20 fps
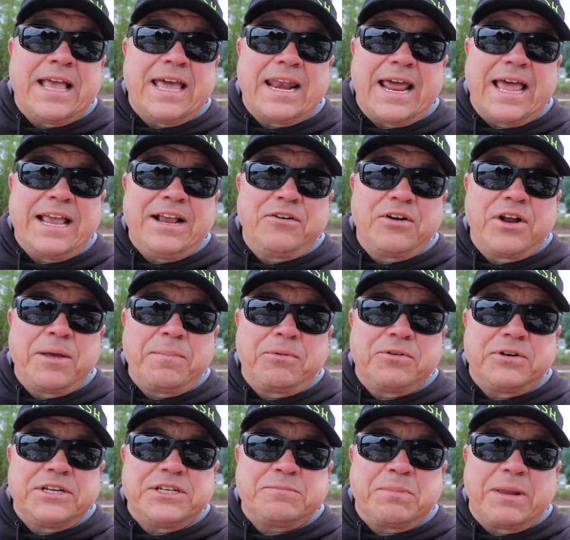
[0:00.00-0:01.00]
and I anchored up
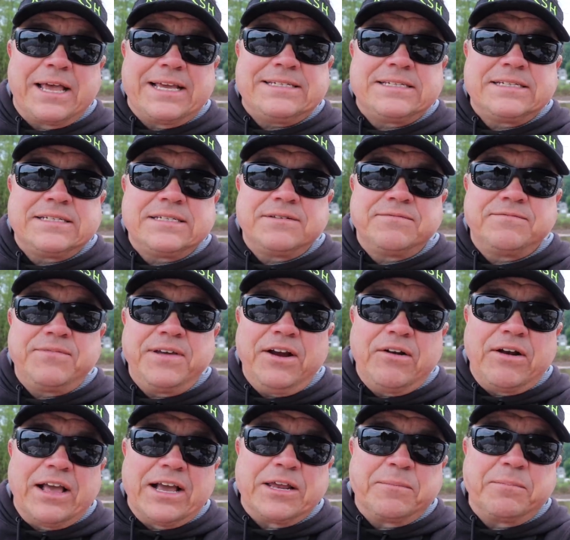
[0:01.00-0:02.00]
on these places,
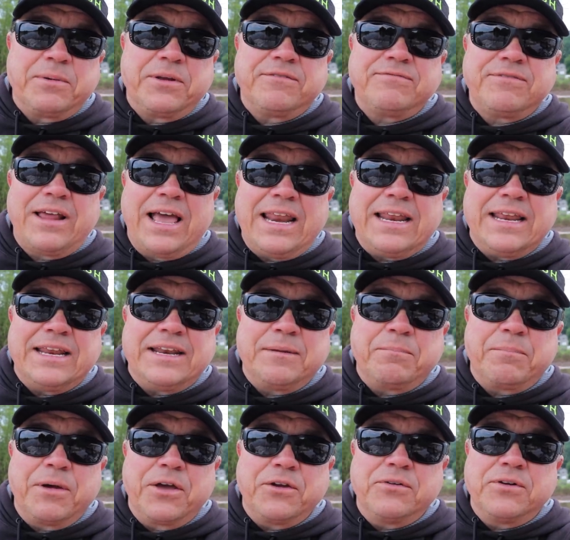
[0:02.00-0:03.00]
figuring I could put a flathead in
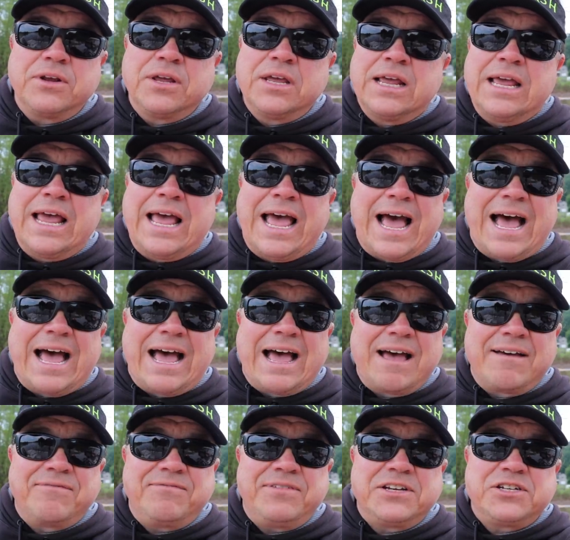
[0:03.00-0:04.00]
the boat.
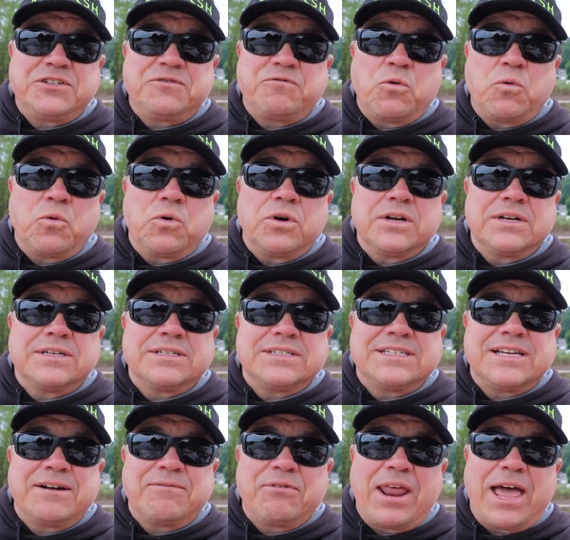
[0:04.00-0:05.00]
I fished for
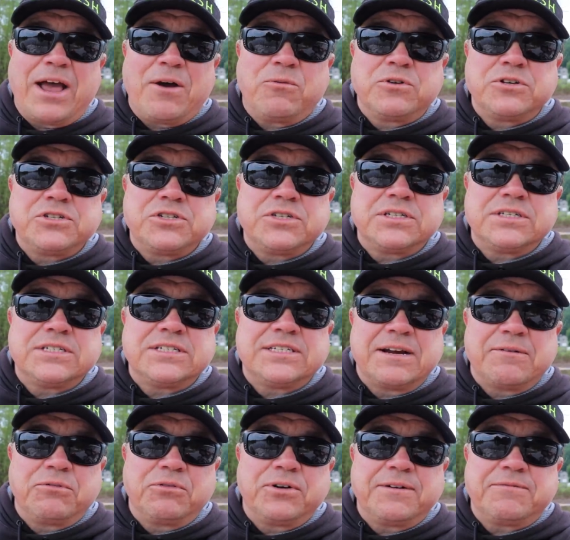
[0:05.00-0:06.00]
several hours,
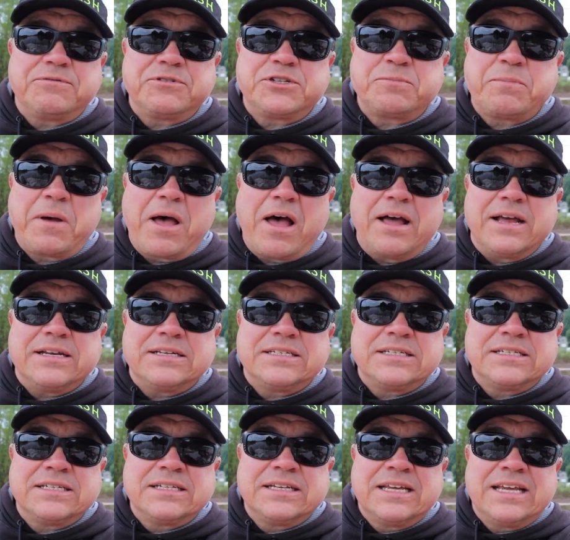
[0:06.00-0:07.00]
several different
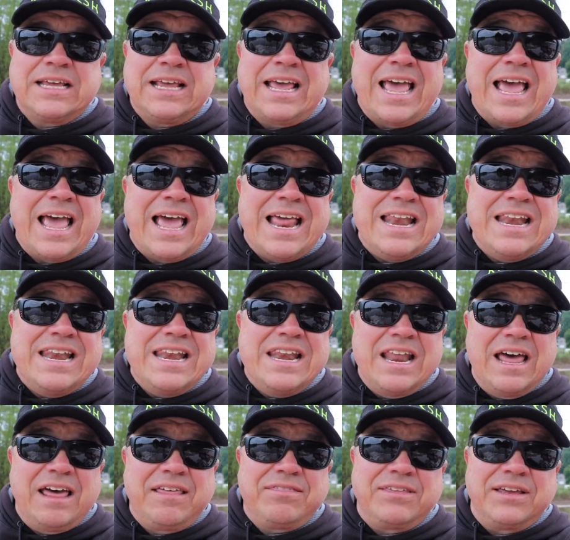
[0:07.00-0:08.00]
spots,
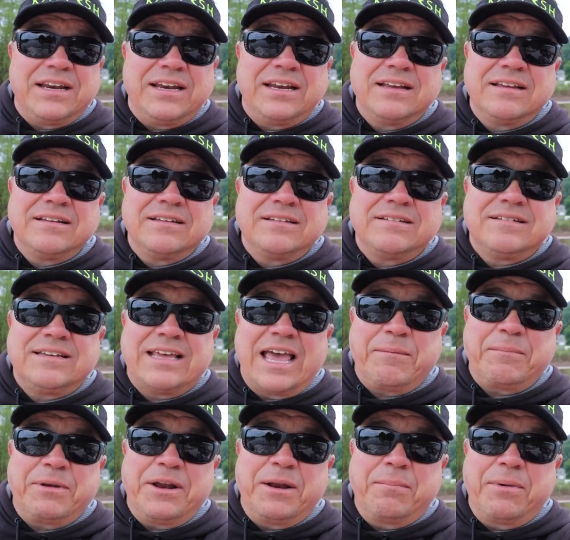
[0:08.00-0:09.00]
and nothing
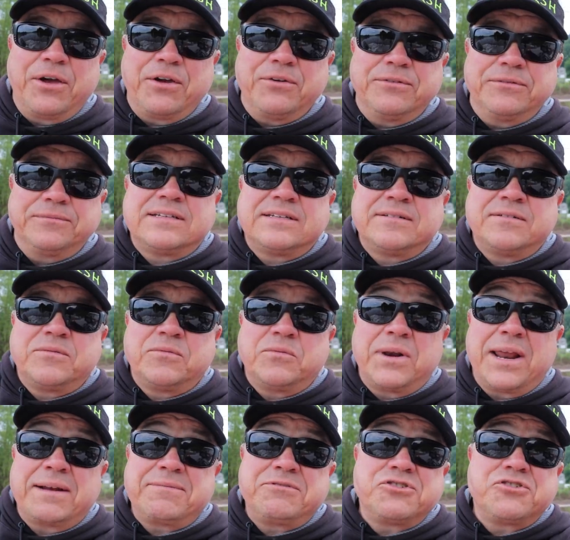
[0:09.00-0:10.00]
came in the boat.
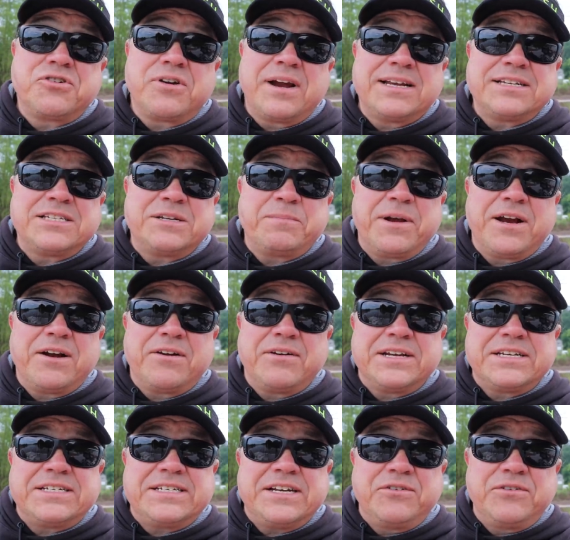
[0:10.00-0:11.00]
Well, after trying some
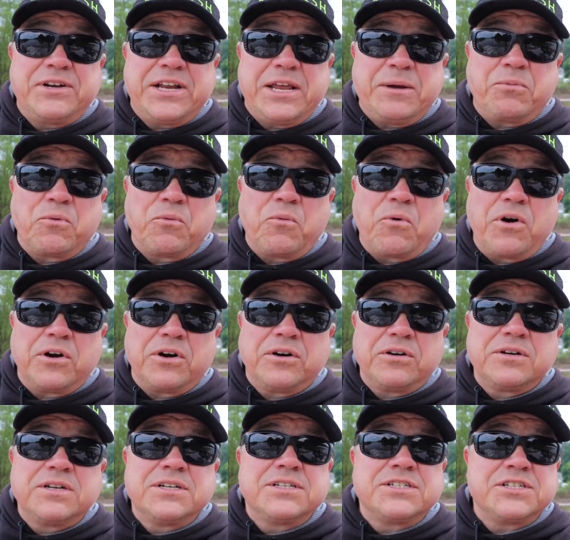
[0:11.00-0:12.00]
areas near deeper
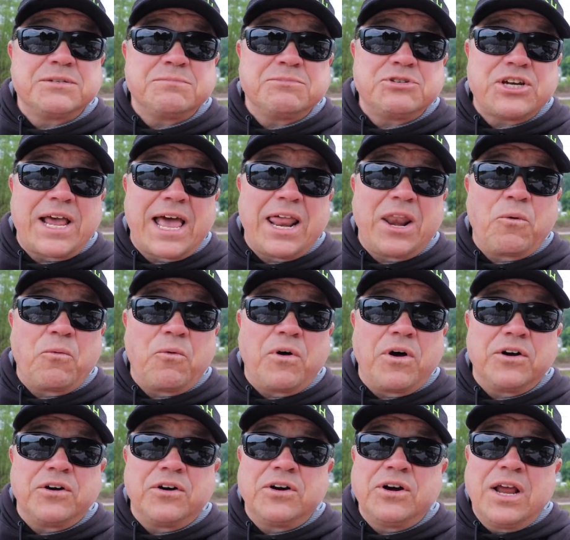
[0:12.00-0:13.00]
water, some shallow
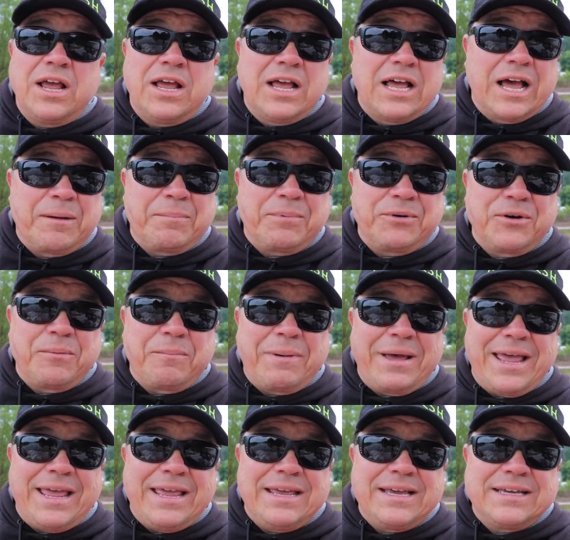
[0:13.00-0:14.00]
water, up on the
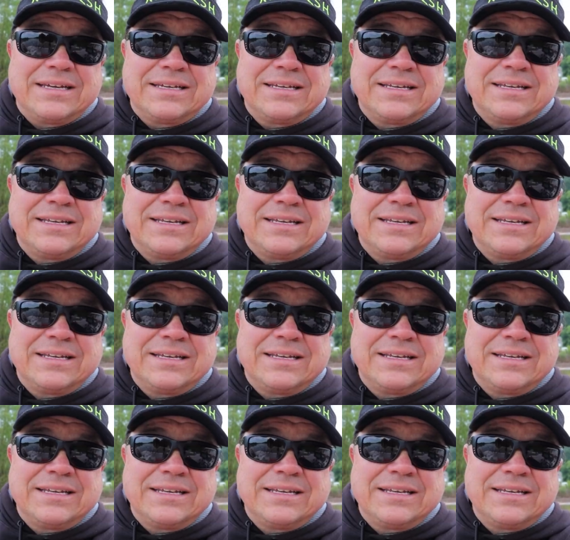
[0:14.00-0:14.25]
bank,